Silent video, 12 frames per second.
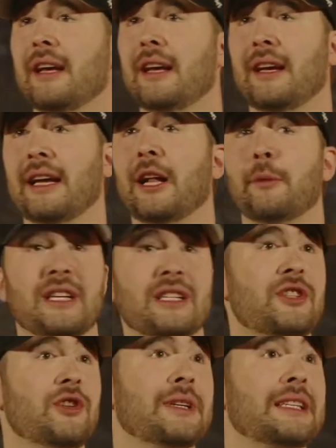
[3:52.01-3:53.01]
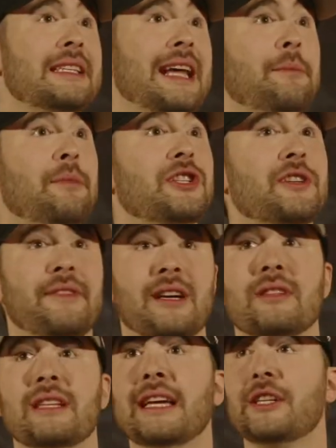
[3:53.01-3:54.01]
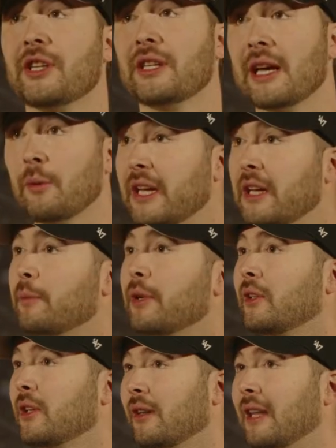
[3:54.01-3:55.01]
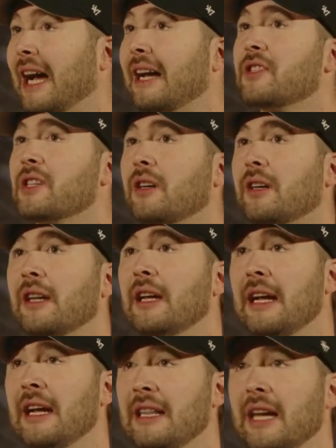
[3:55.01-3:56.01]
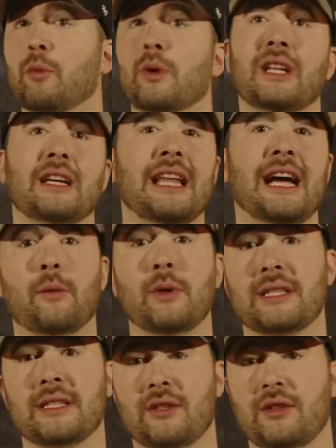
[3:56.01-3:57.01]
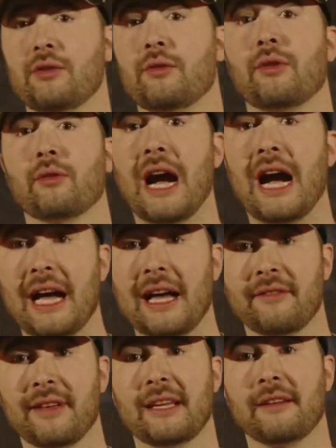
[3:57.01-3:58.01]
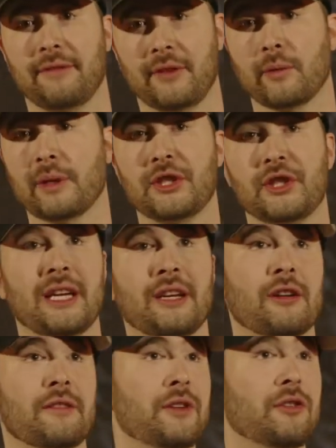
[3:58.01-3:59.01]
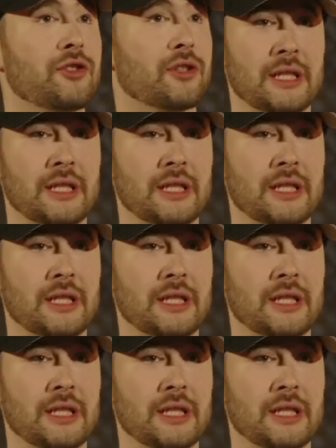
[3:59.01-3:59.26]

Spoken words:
help us to establish a foundation that we could build our lives on that will allow us to thrive and flourish in our future, to